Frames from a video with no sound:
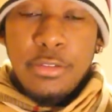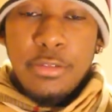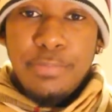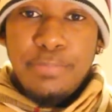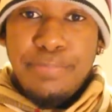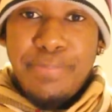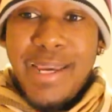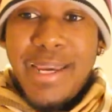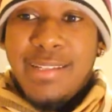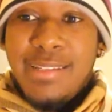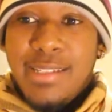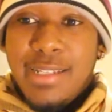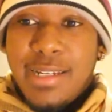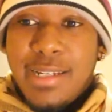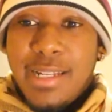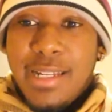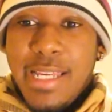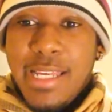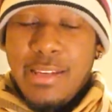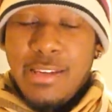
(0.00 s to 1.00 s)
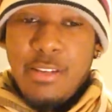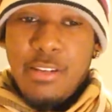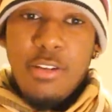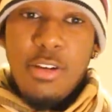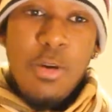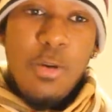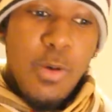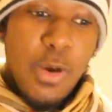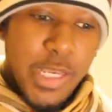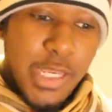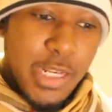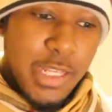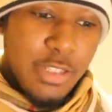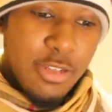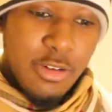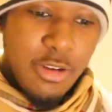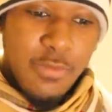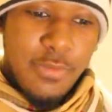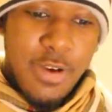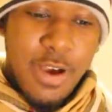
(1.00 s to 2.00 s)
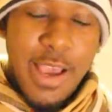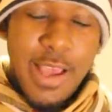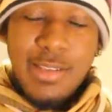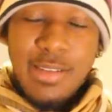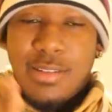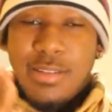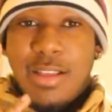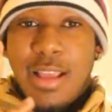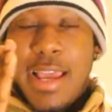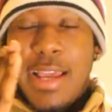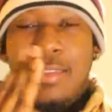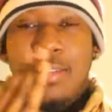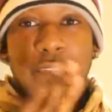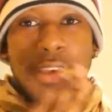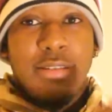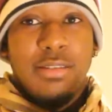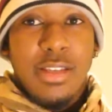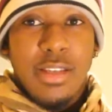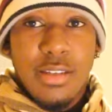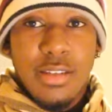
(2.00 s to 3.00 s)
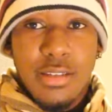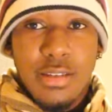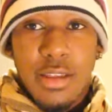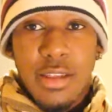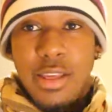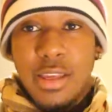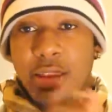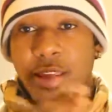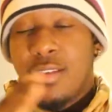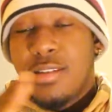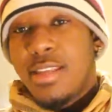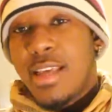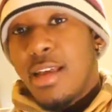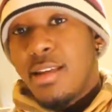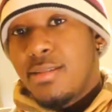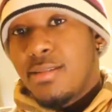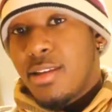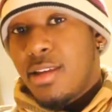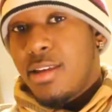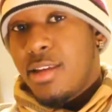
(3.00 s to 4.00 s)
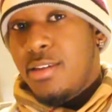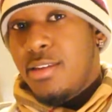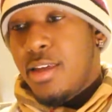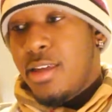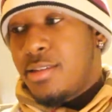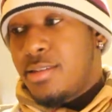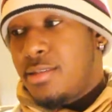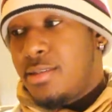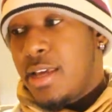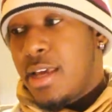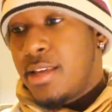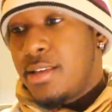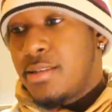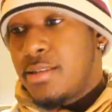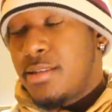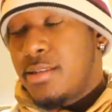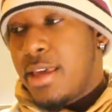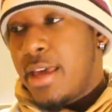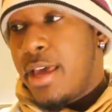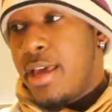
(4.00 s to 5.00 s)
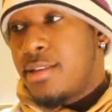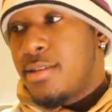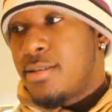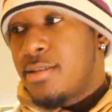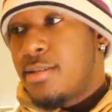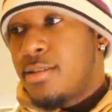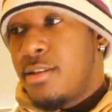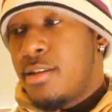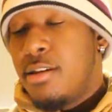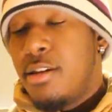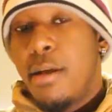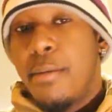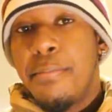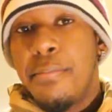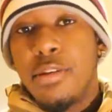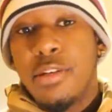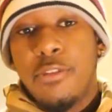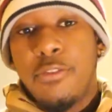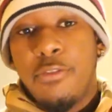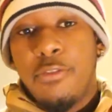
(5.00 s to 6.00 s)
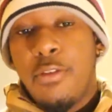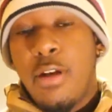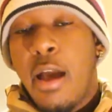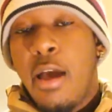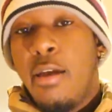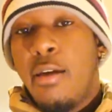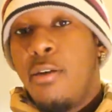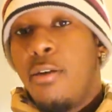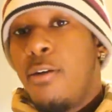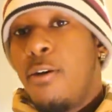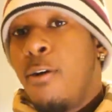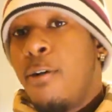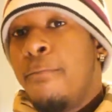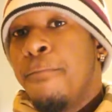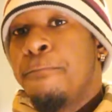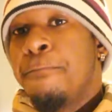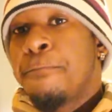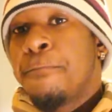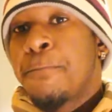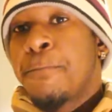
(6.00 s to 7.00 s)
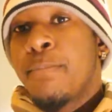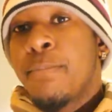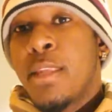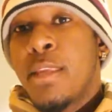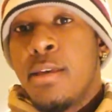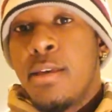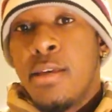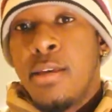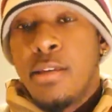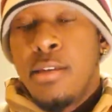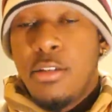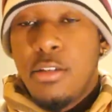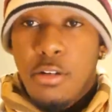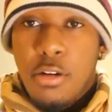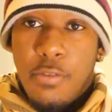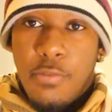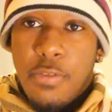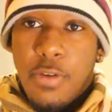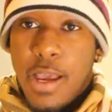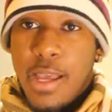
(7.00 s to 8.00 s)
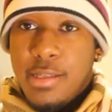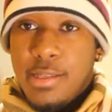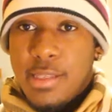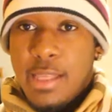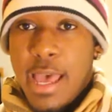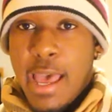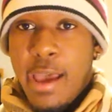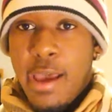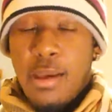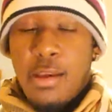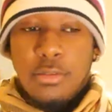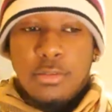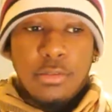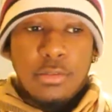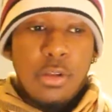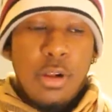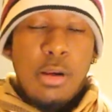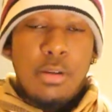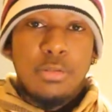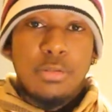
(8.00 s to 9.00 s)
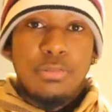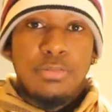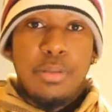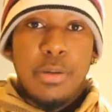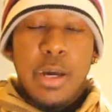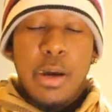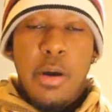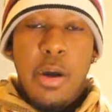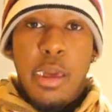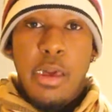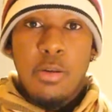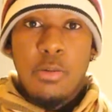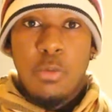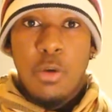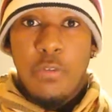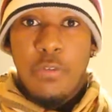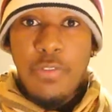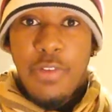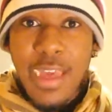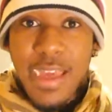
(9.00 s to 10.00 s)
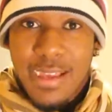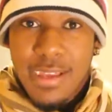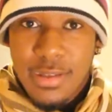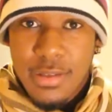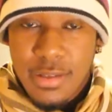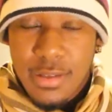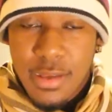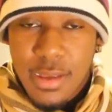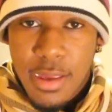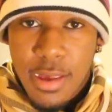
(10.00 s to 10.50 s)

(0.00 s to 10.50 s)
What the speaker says: basically, you know what you need to revise. It's like, there's this study, there's that study, there's numbers throughout it all. You revise that. But with this,